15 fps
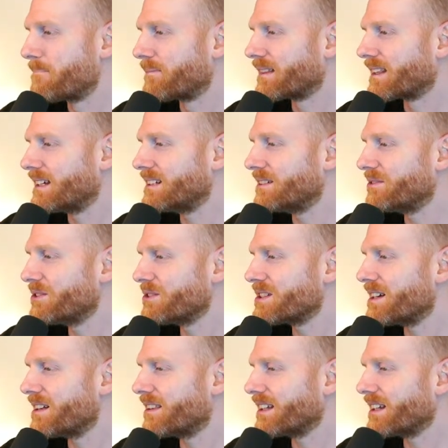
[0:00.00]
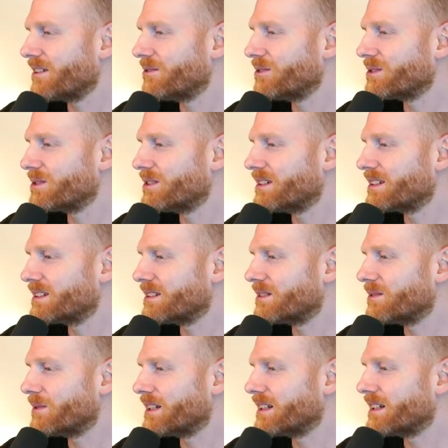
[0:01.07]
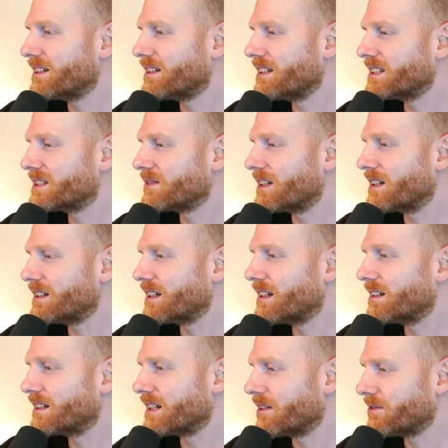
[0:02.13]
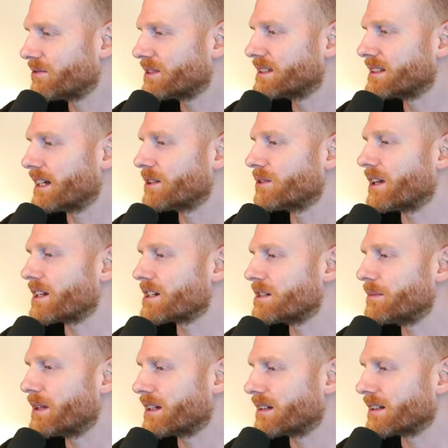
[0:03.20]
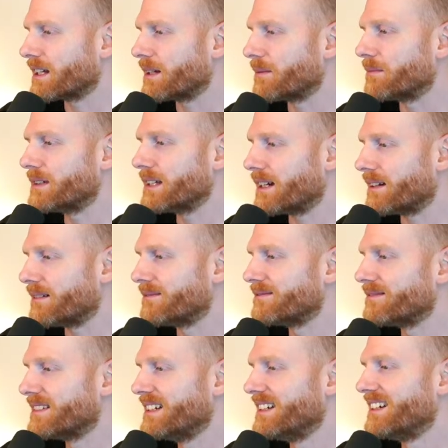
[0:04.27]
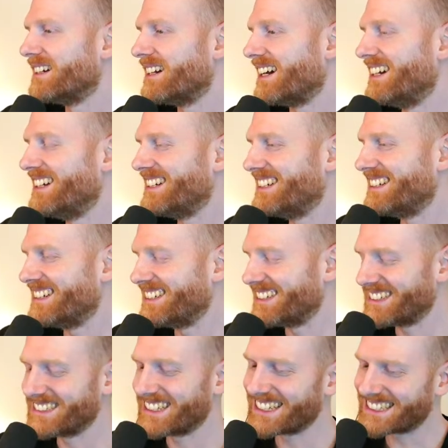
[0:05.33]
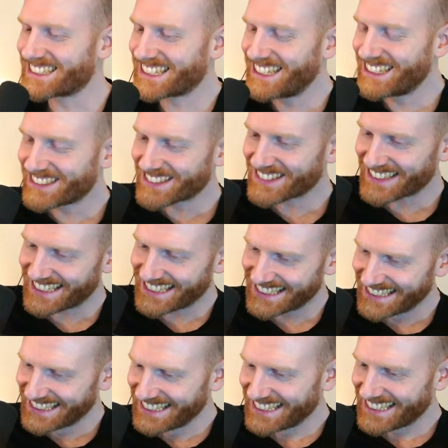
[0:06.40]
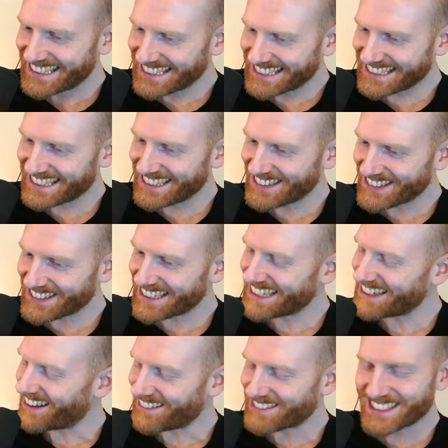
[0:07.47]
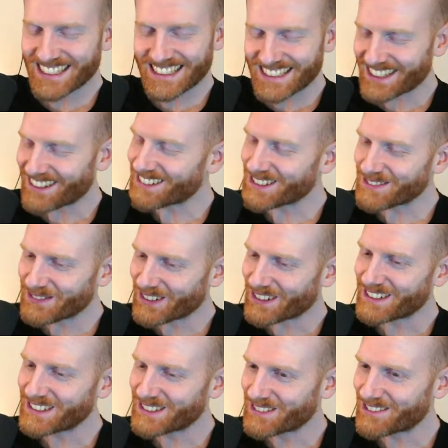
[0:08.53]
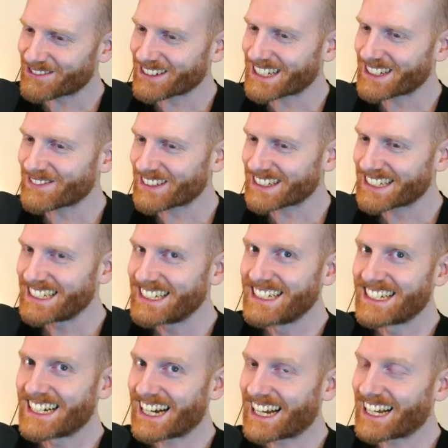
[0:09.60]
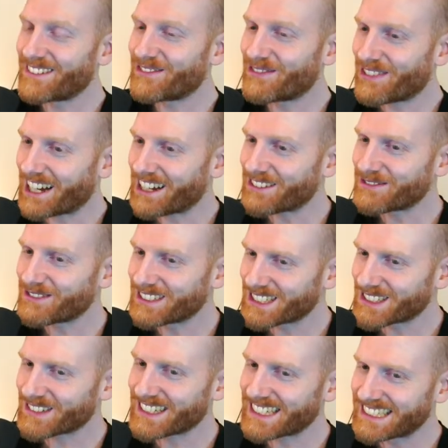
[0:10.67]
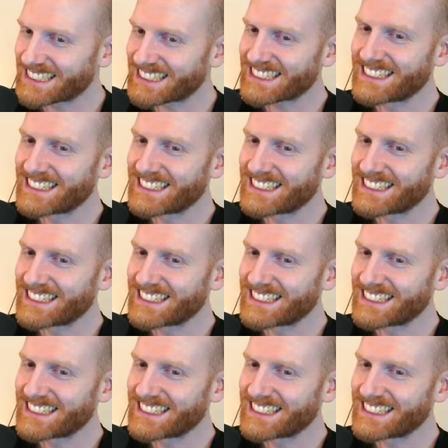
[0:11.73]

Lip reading: In the future, I think I would do it when the idea is validated and I've decided to actually make the game. Yeah. Excuse me. I'm so sorry to bother you, my friend, but I have 5 more strings,